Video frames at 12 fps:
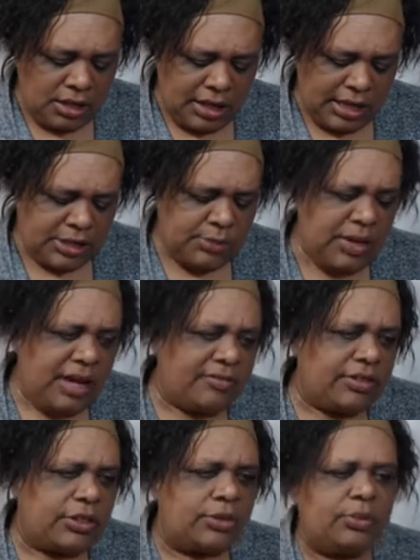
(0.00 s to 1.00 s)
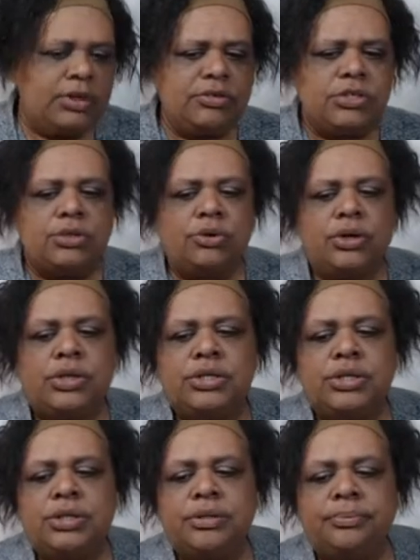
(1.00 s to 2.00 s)
Next, we have the Three of
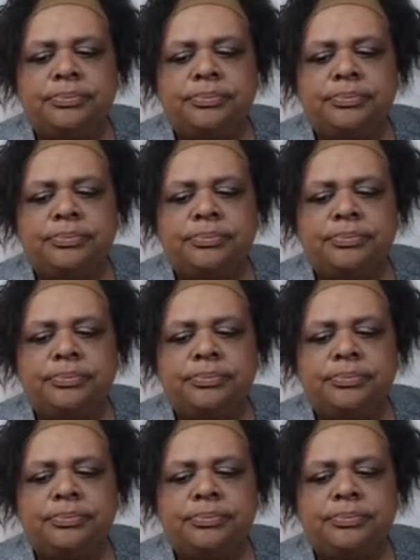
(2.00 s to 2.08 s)
Swords.